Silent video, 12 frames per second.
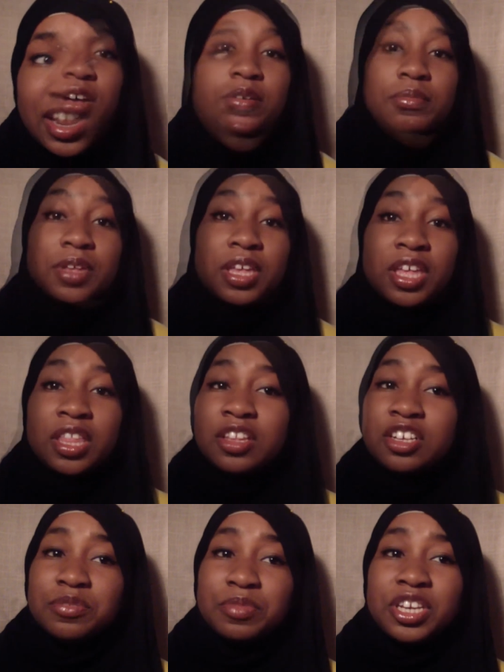
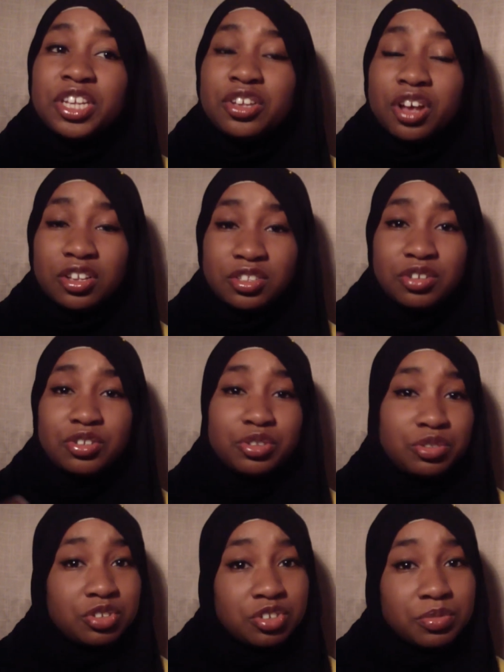And there's many also
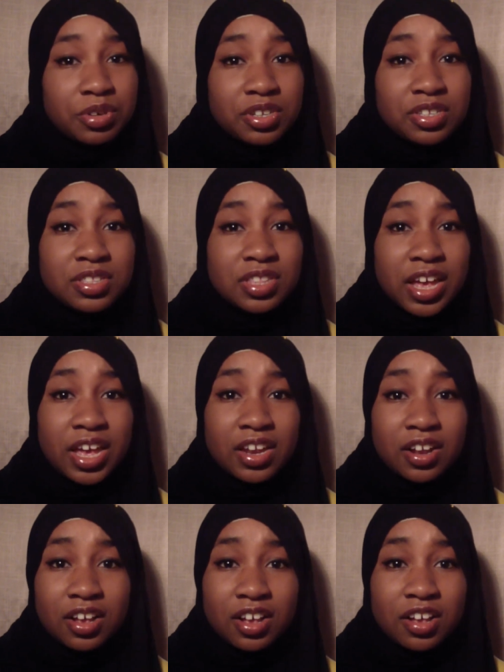YouTubers
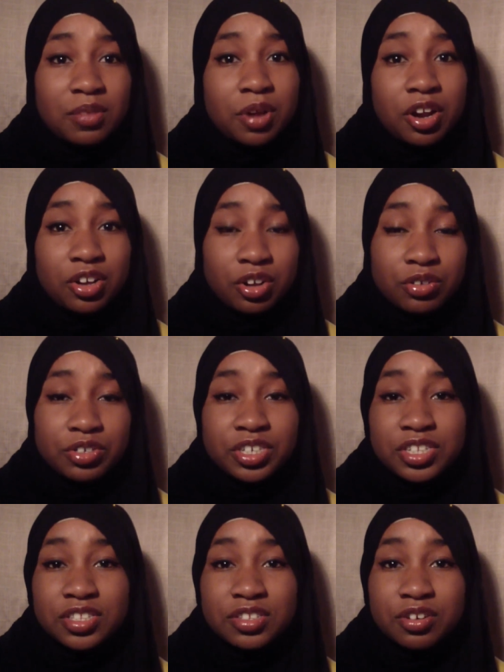that are
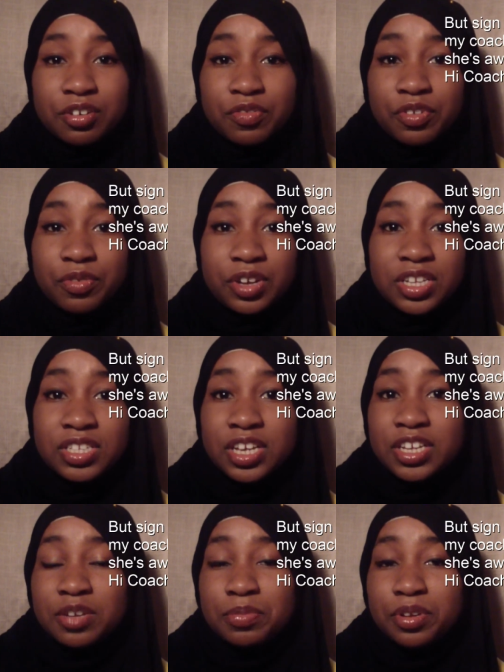coaches, so if you want to
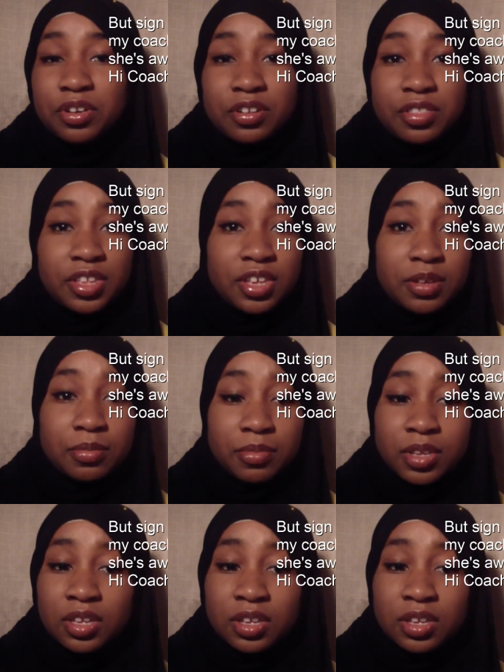sign up under them,